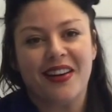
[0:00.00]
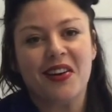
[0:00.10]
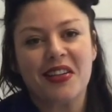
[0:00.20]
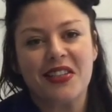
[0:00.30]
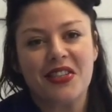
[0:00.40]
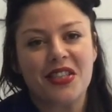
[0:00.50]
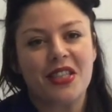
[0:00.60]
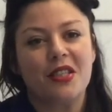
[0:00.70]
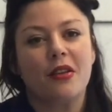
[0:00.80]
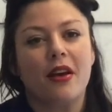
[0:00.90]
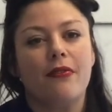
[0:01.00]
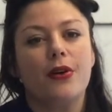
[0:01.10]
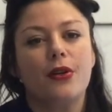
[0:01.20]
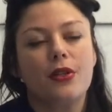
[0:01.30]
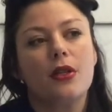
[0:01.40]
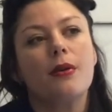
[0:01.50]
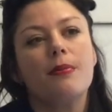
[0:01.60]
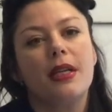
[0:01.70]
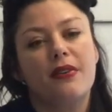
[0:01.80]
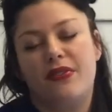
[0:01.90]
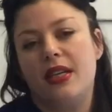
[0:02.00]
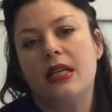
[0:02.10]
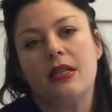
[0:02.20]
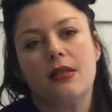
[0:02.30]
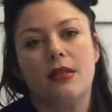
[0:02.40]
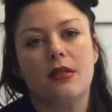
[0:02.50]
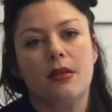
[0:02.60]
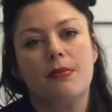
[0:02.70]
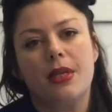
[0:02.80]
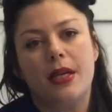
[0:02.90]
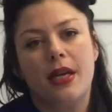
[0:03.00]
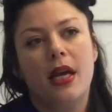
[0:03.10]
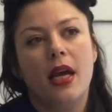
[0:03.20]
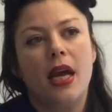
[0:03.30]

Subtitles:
Art can just evoke so many feelings in somebody.